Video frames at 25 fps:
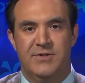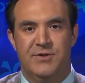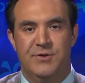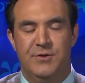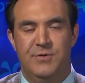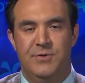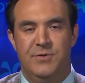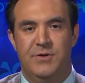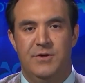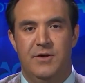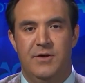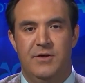So
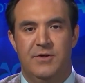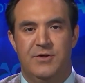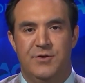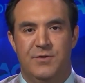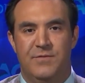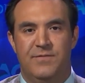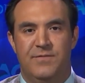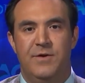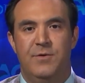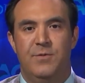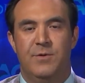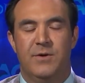you'd so
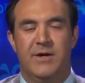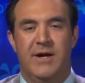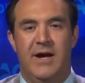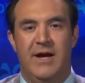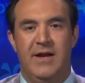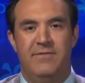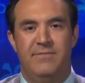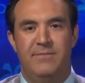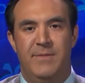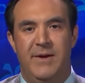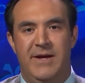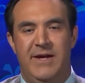if you were
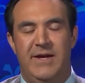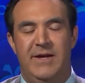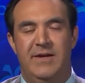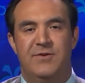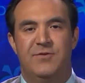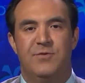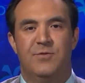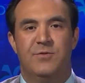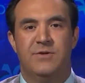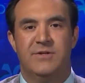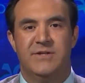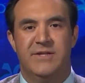kind of making it
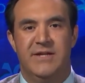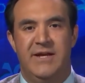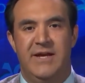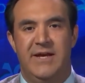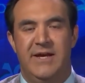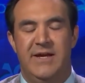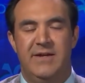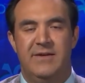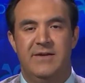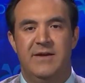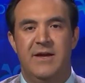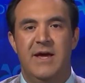towards
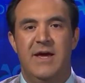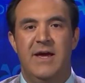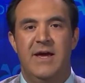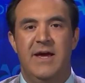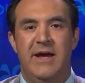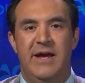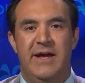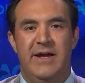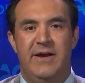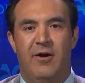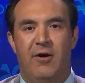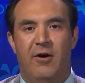the end,
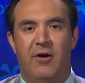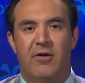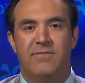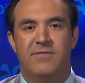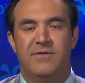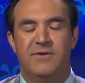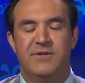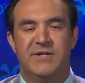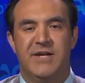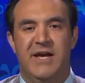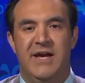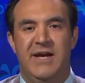mm-hmm. in
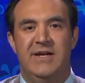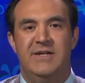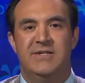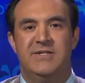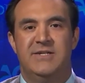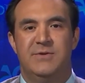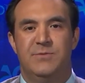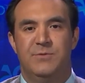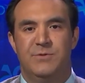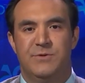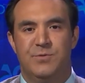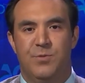Harvard's
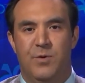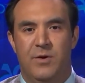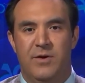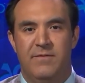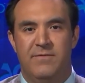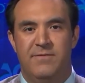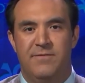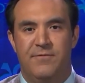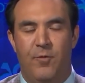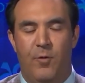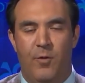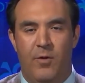case, it was one
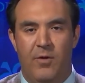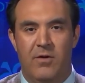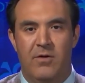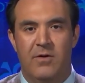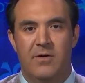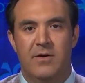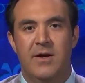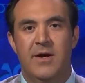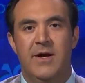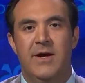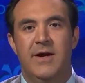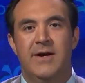of
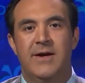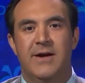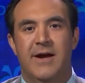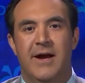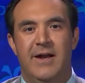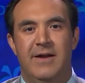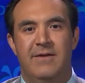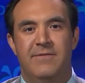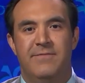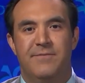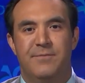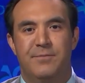four
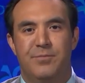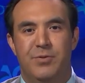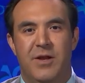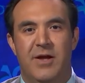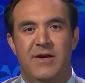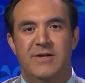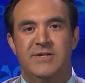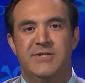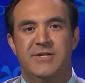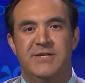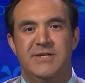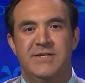kind of
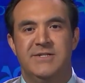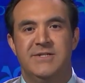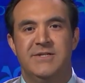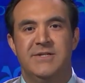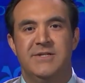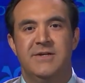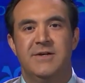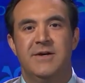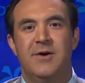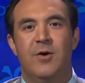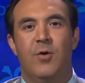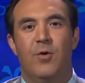pluses
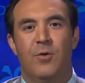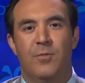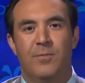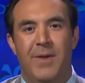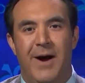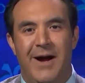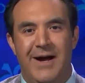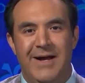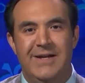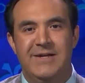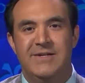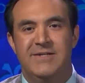or
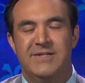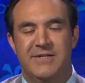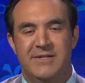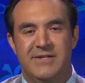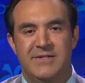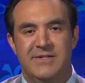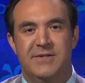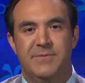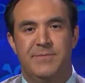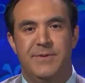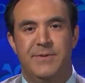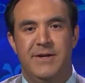
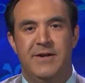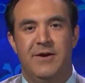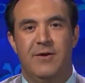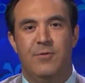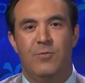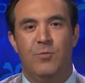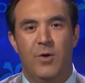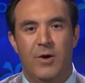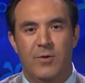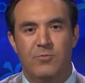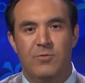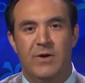minuses depending
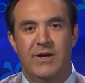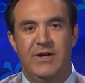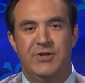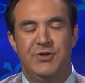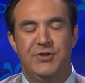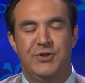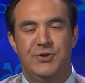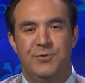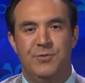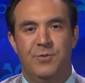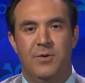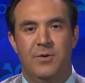on what
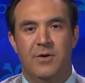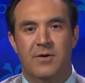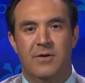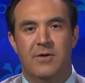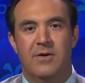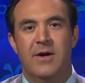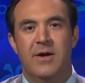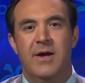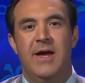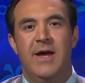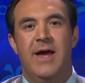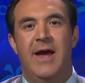race you were.
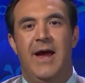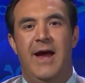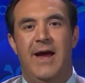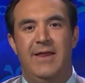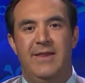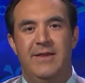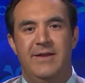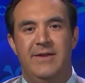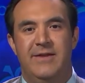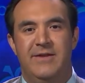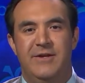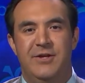And
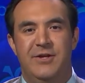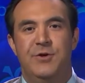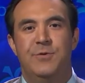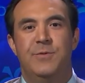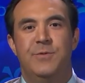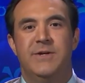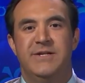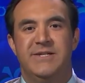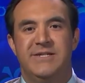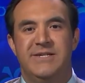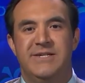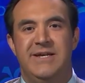then in the
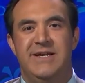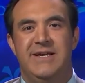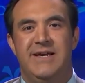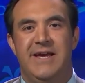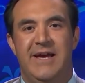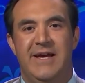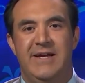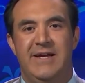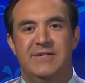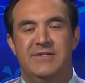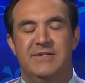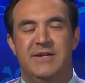UNC
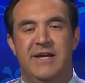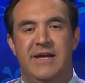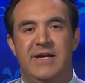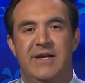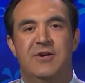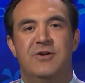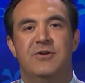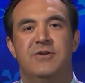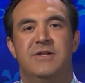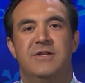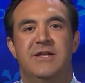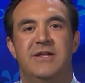case, it
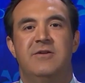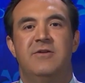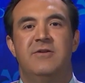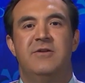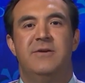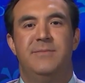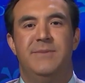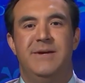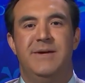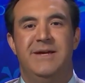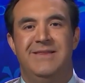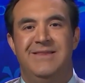could literally
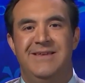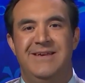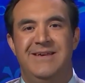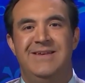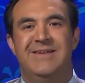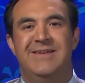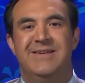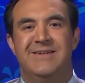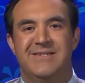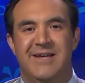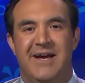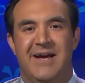be the
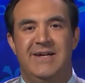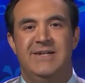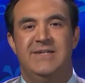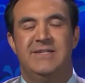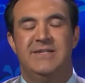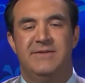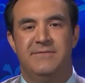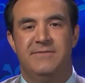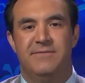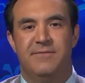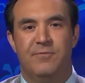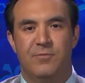
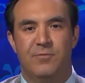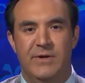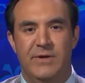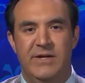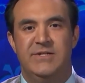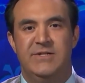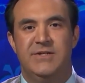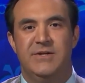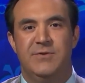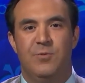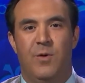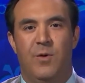decisive
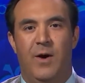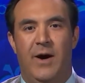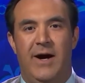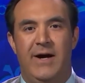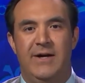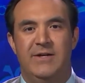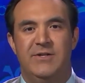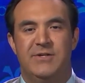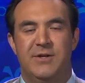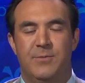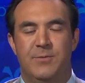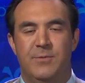reason why
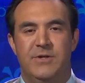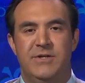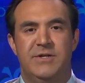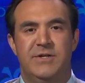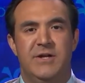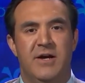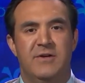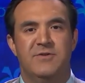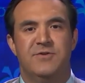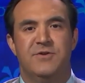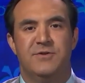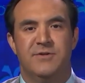someone
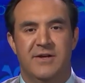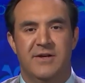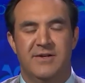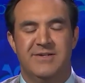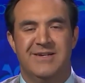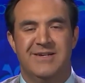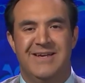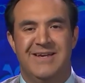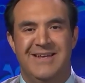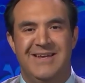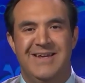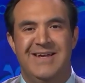does or
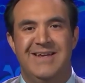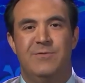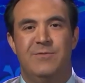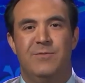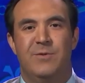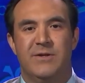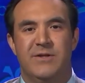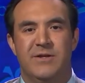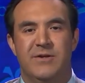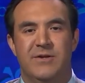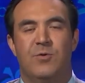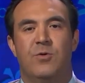doesn't get in. And
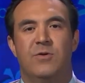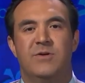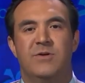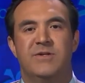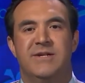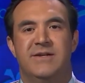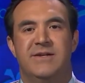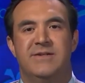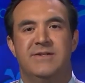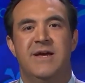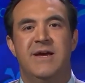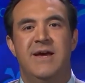what the court
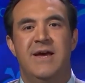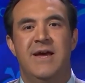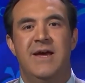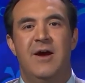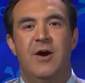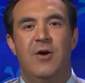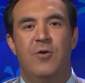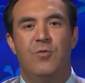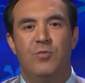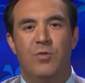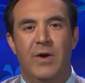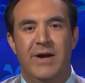says,
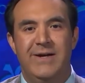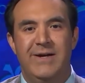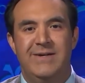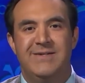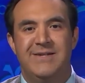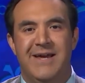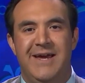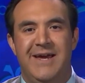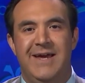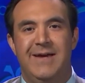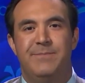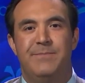race
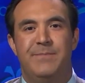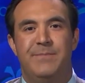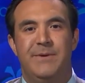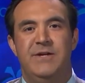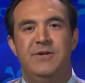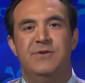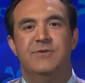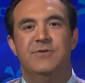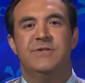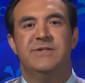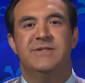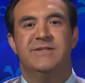can't be
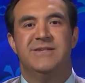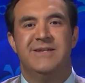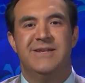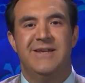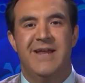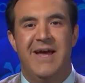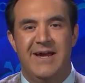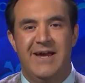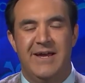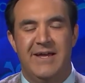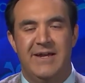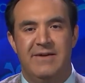used as a
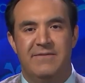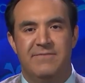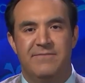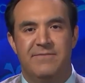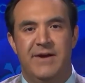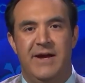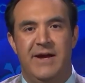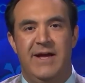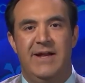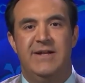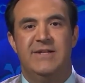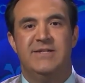negative.
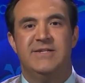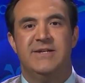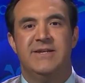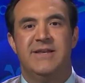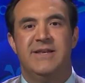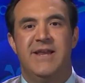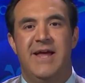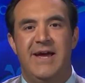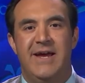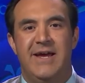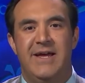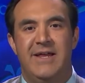And it's a
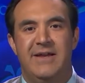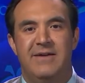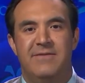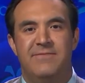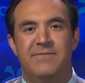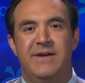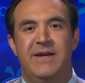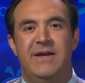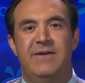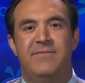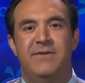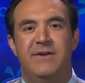negative
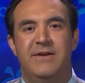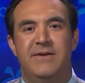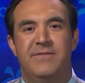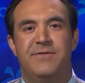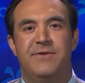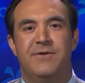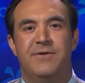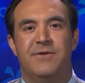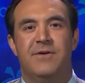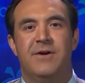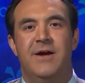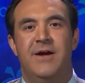even if
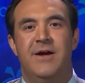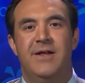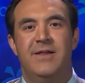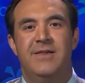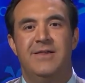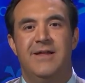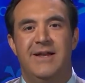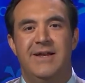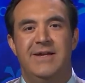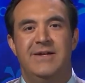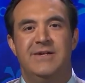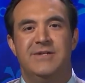you're
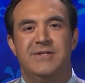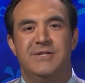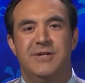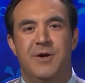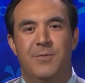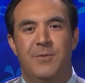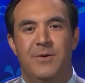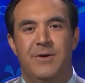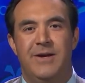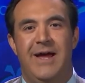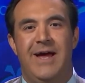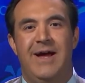letting
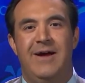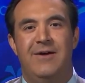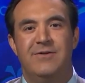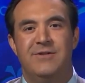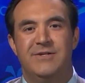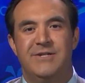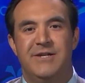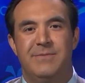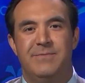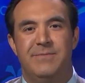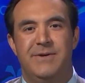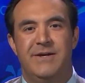someone
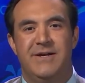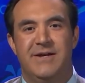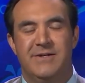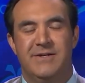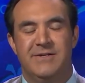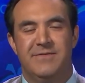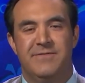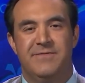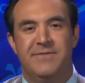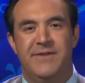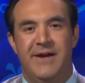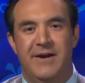else in because
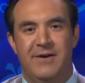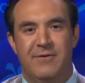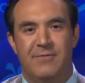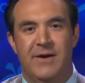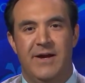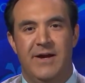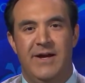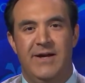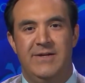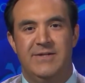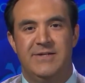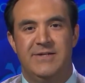of their
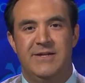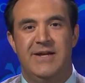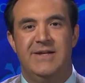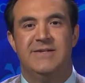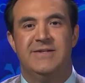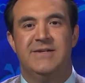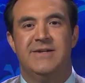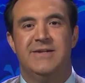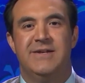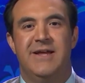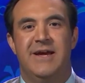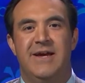race, it's
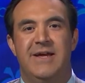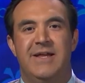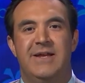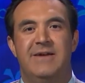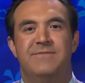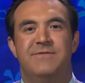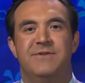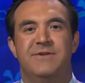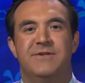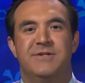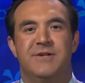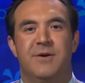a negative
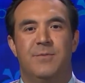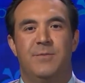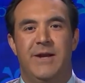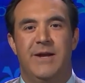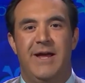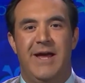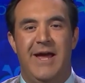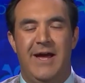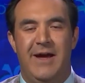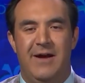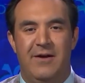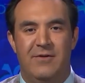to someone
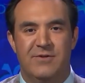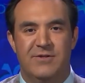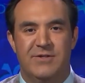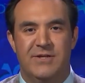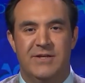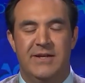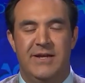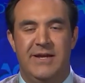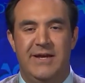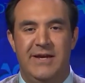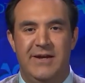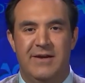else.
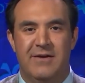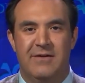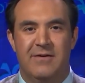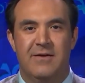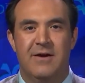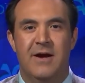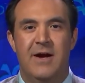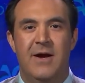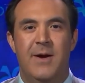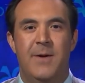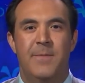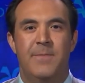And here
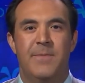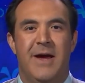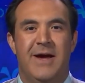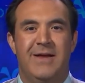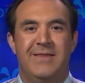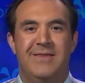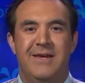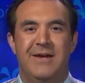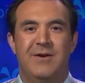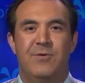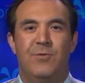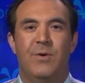I
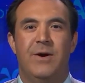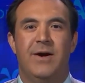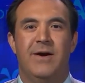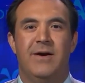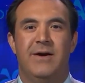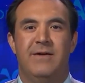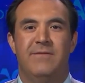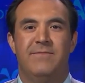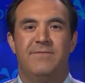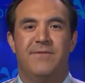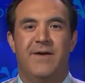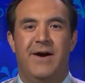think where
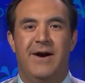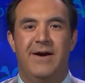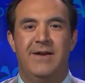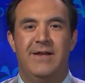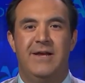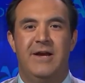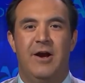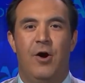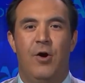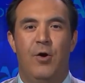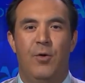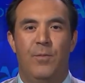it
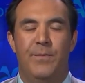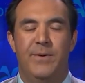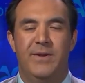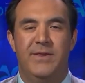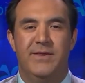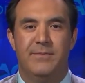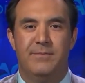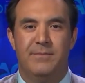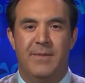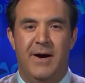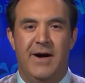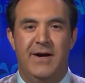finally opened
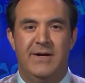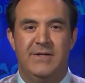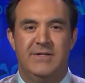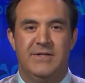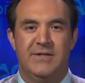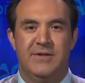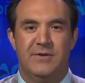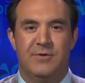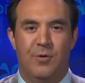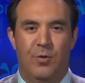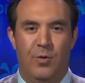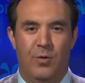the minds of
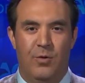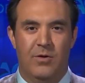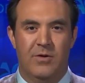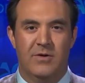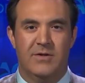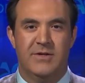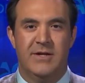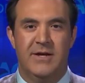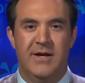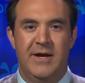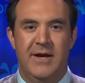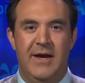the
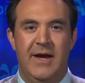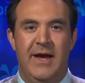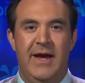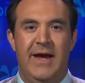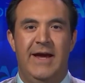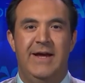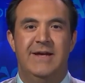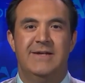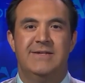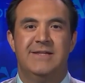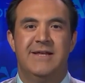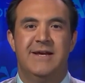court
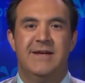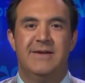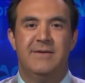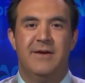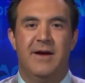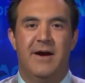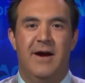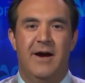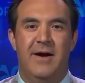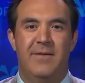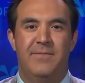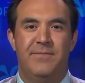is that
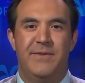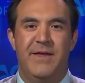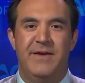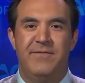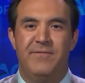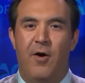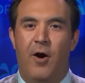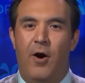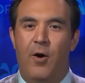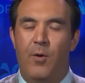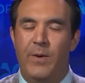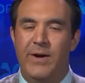uh, they've
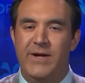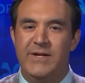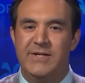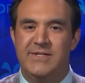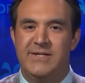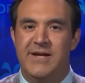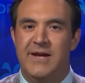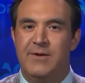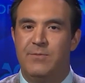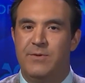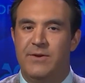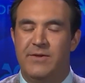always
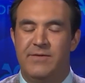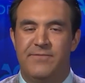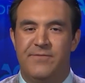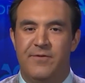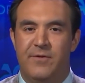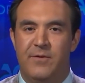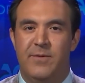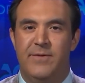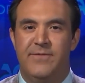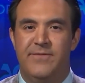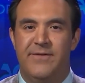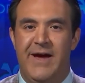said with
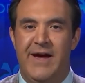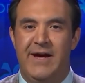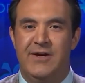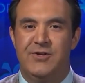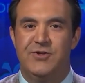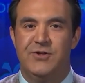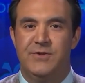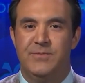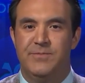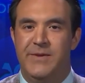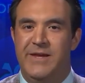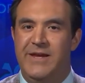affirmative
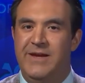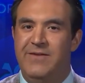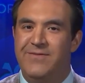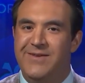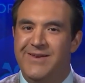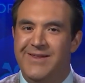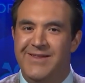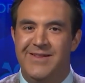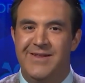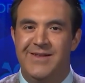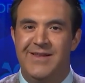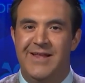action, even
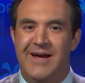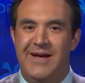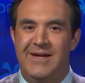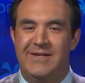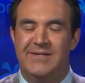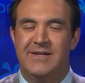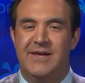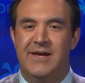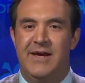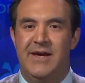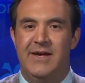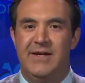in the
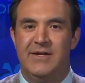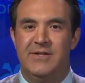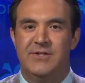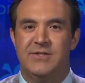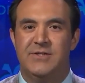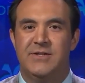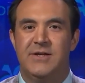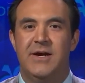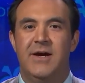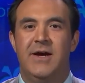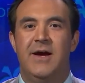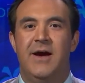last
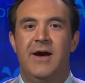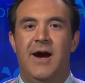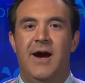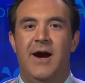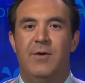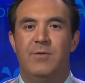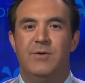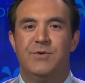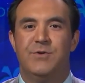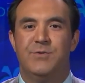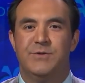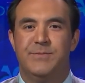case, uh,
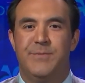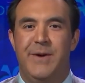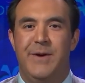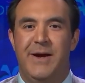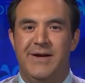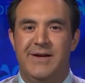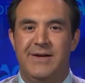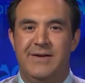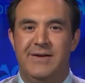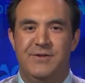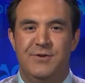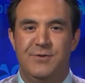which was
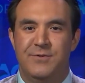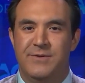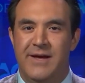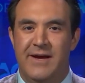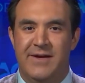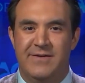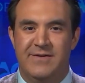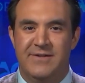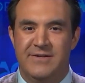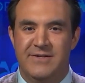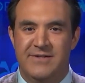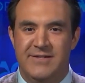back in
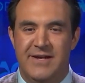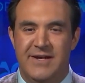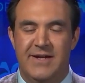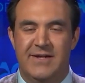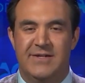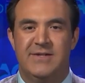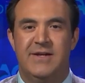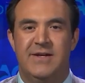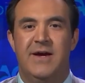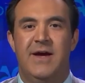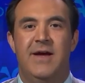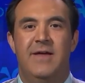
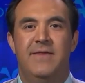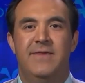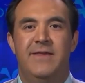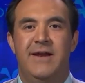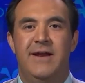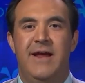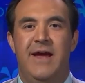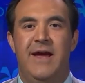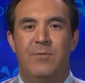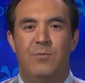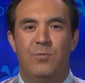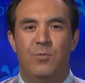2006,
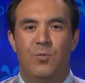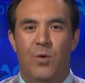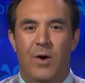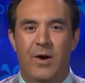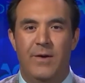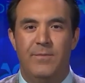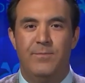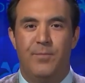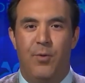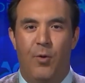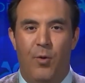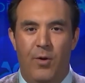that at
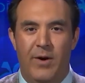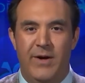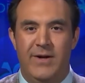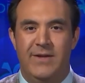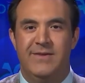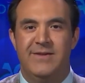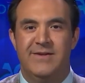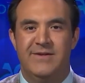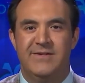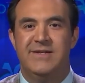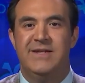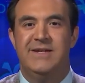one
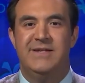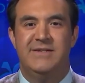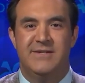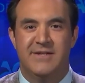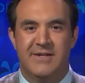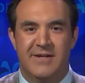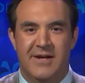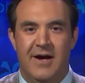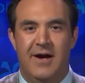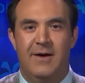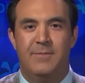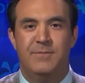point this needs
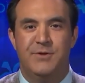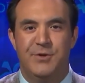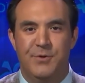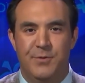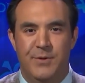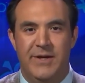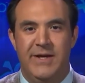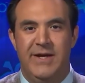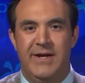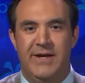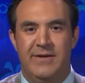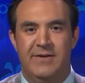to come
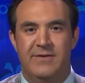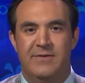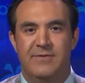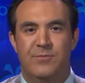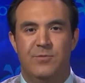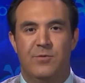to an end.